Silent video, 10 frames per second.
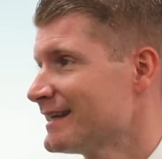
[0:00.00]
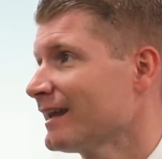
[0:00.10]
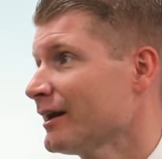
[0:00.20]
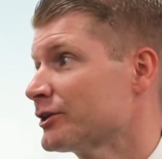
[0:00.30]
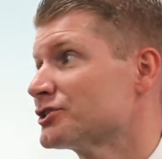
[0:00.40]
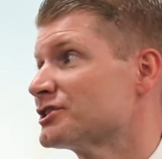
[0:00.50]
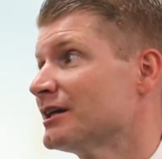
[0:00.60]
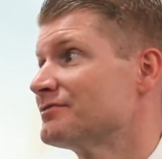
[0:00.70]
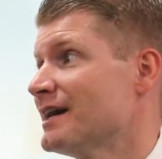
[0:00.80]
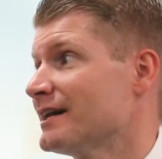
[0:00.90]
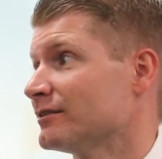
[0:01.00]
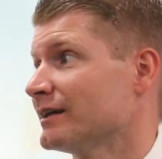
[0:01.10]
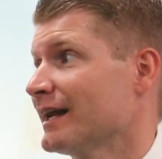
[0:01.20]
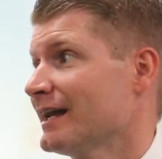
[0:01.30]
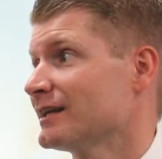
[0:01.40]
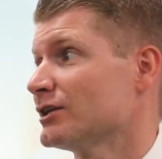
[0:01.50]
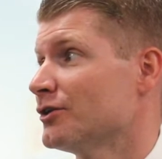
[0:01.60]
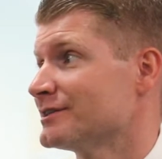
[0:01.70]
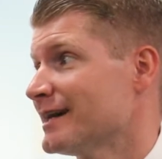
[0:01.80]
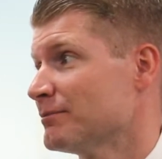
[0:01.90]
They lock your stuff down, and I didn't
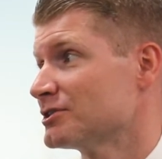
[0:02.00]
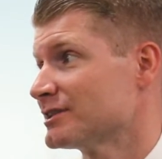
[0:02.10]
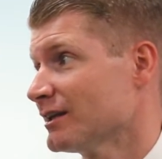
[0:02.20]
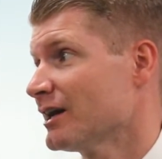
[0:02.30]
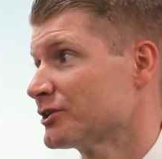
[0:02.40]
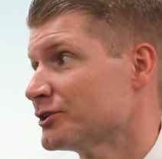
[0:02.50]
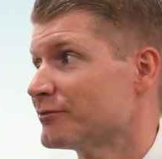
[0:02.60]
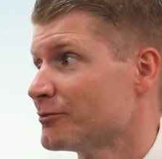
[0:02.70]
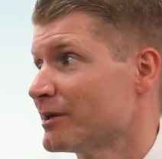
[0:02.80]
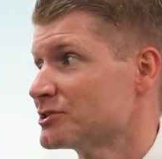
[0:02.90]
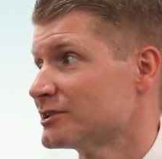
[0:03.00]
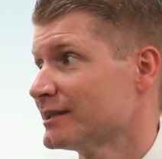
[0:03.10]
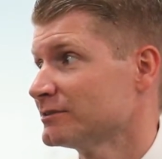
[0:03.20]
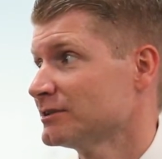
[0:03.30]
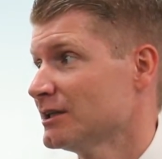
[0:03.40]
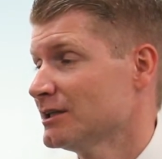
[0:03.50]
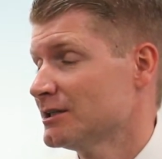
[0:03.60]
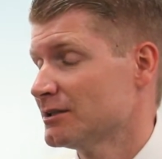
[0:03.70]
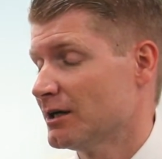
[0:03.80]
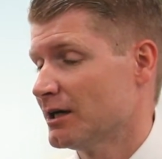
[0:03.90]
notice how much they lock your information down.
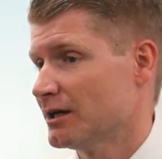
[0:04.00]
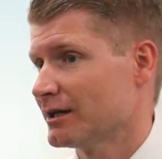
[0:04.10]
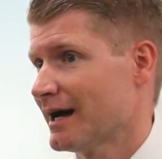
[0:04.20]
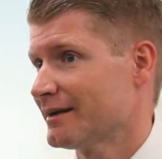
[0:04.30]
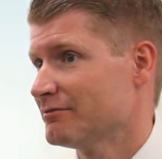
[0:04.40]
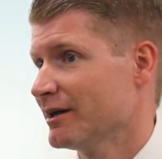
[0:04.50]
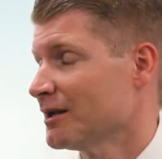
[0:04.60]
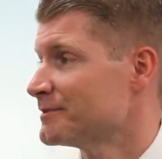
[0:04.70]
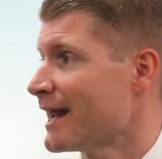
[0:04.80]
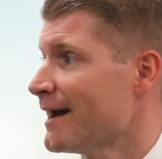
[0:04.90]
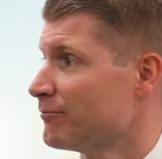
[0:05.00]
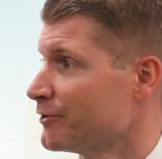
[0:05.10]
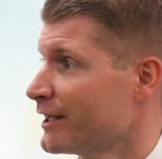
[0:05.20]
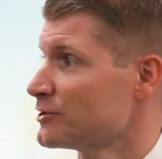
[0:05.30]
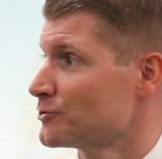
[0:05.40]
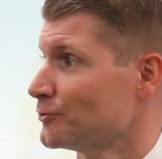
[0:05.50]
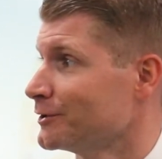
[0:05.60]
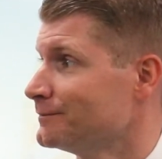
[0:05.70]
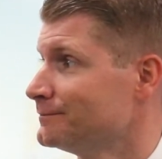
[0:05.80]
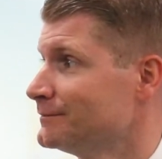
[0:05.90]
I developed an app for an
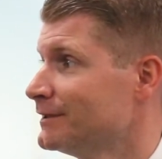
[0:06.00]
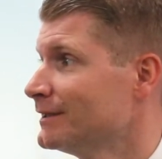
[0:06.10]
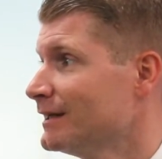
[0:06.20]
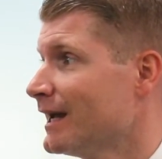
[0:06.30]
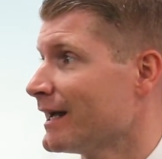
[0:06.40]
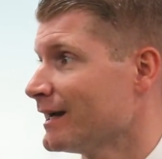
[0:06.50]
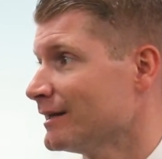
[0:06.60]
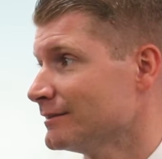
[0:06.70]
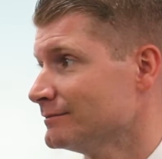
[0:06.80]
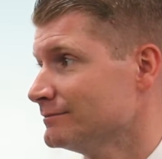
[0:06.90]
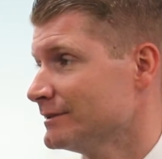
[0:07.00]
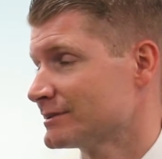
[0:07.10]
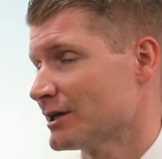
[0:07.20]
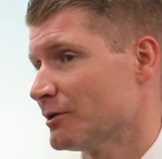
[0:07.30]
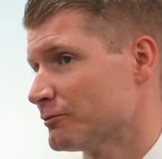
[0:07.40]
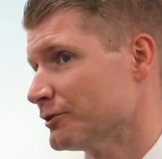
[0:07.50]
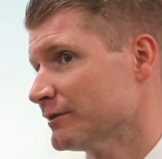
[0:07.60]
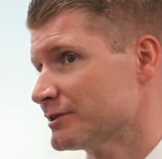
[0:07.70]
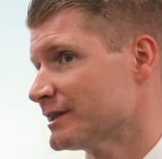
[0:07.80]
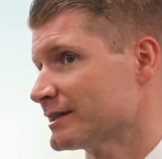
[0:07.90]
Android, and it's called
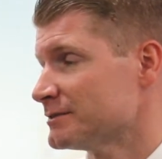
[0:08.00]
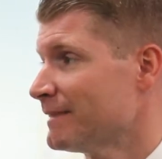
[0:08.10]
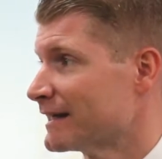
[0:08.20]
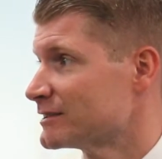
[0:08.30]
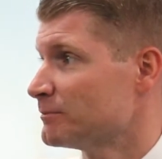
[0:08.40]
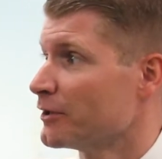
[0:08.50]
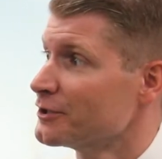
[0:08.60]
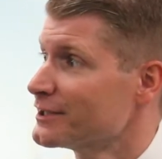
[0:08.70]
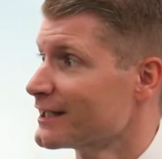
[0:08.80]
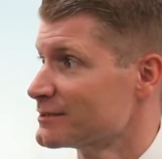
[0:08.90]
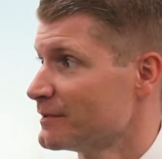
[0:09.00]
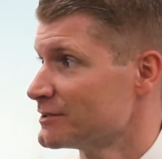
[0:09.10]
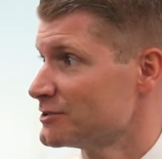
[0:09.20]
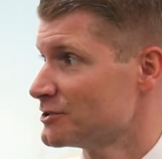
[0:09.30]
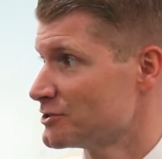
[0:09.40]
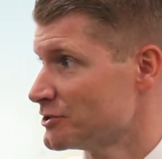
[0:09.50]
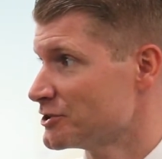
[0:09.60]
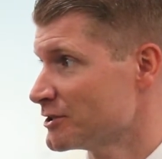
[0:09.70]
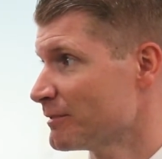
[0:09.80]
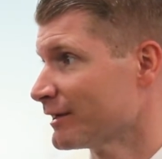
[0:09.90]
Forever Text. It backs up all your text messages to your
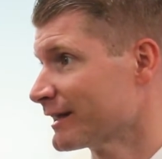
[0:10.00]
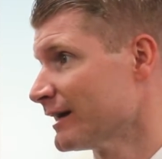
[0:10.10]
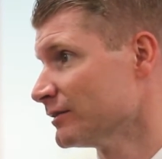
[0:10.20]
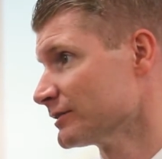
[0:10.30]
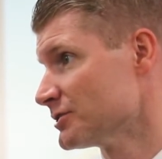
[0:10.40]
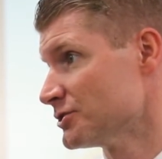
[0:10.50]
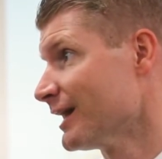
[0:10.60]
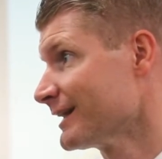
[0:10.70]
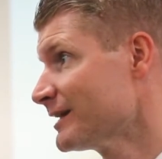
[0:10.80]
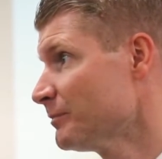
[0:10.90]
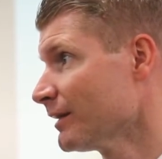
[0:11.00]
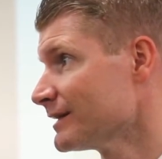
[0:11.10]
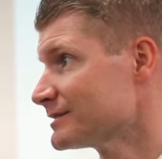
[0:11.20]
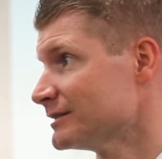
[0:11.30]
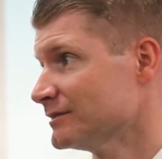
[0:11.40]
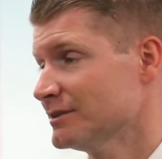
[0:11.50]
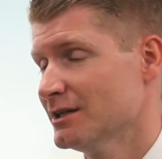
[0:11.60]
Gmail account because you got to keep all that stuff.